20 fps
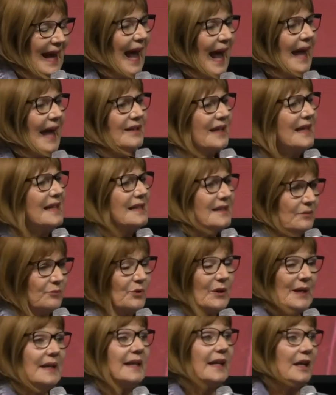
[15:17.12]
And it's
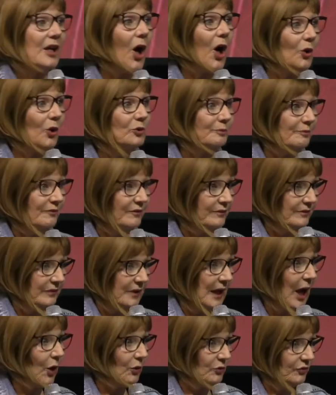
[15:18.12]
really cold,
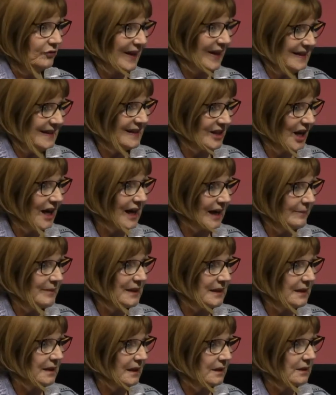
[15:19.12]
cold face time,
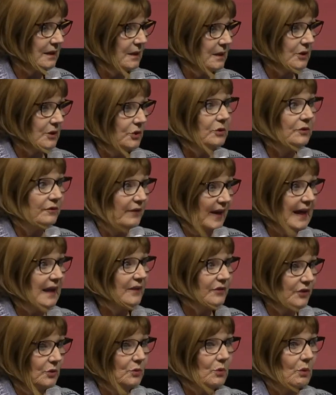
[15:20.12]
isn't it? You've
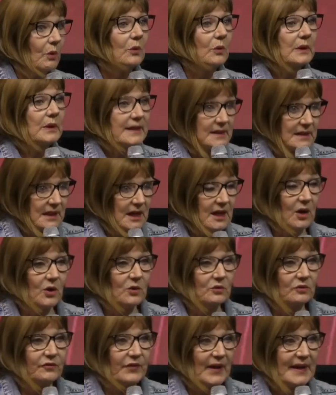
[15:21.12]
hit the wall, it's
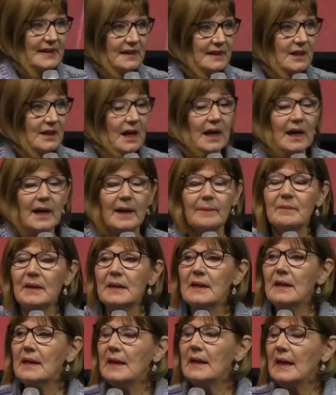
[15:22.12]
cold face time.
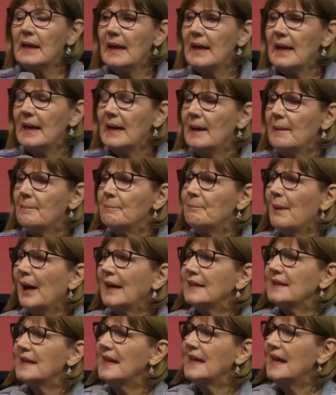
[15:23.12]

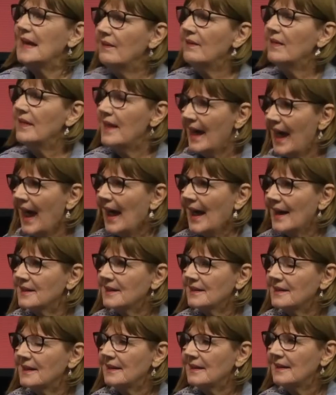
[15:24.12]
But in
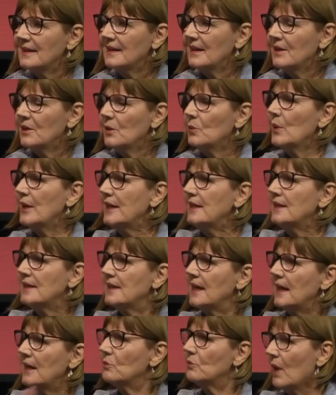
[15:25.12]
that, we
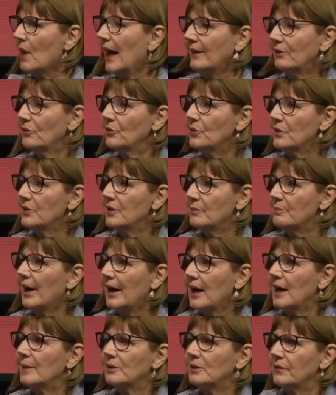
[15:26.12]
see right through the
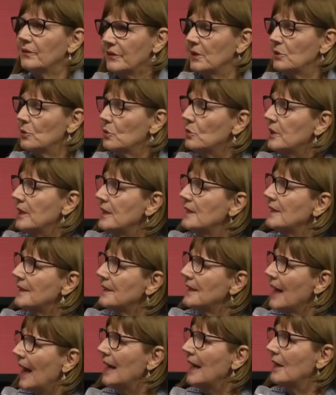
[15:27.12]
Bible, the Lord has
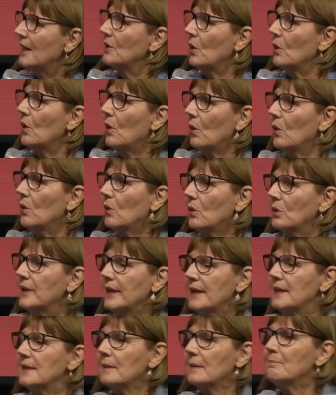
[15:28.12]
taken all
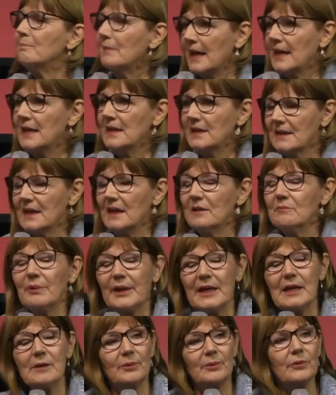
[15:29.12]
these amazing
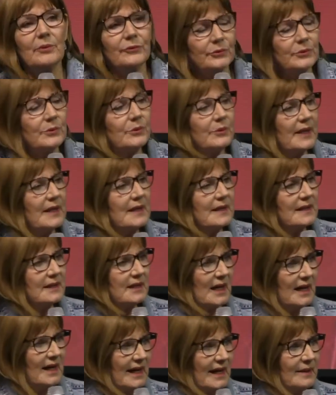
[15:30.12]
people through these
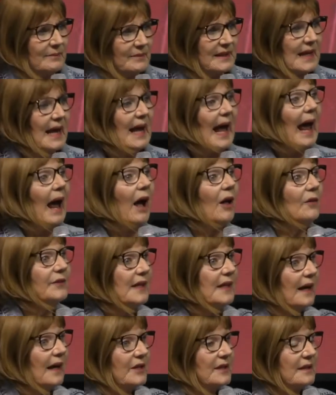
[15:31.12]
times out
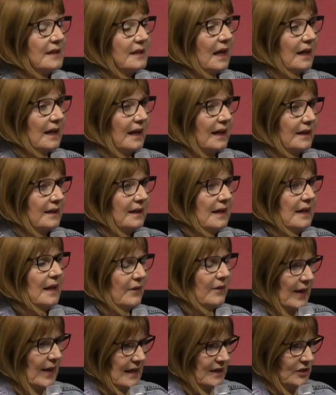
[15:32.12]
the other side.
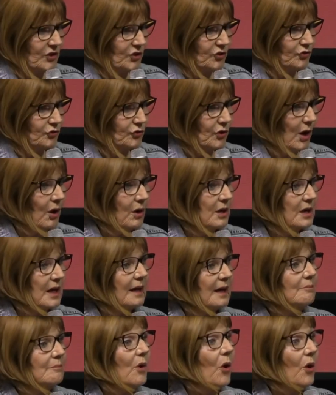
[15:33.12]
They are
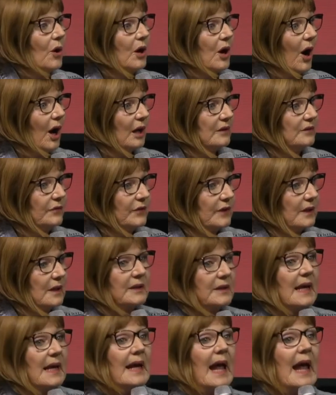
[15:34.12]
stronger, more
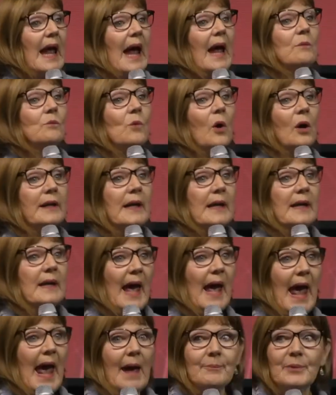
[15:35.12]
confident. And what
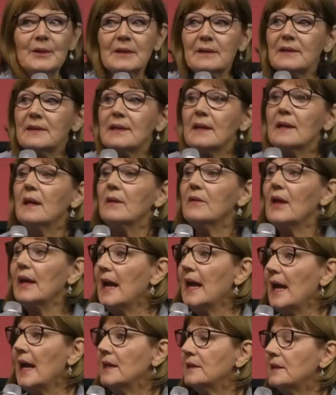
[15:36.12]
happens? They
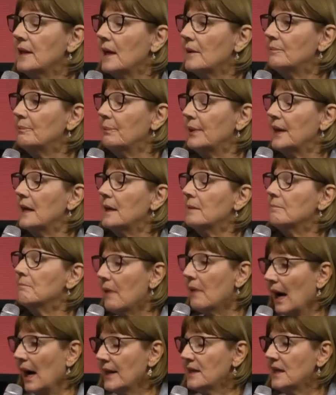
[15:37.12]
end up being
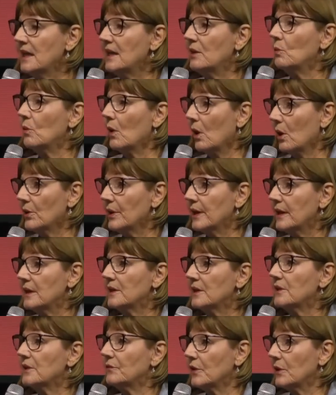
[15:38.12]
mighty
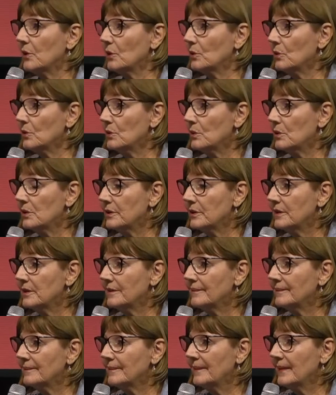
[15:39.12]
warriors for the Lord.
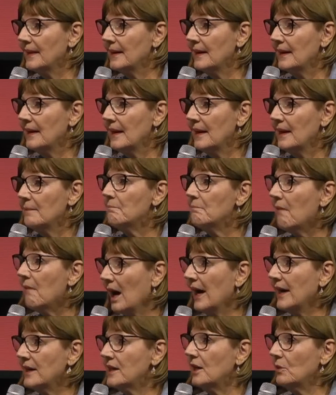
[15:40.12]

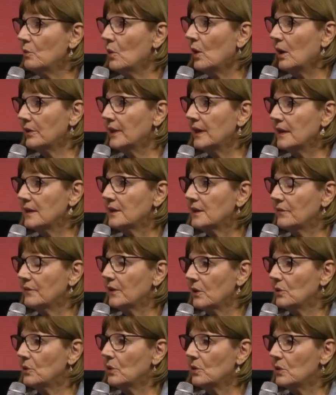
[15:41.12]
Mighty warriors for
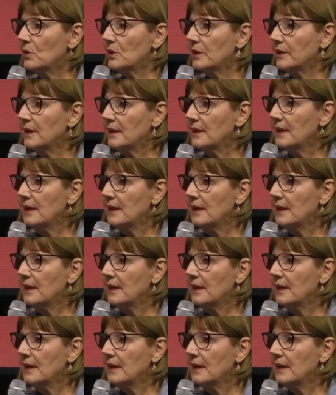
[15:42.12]
the Lord.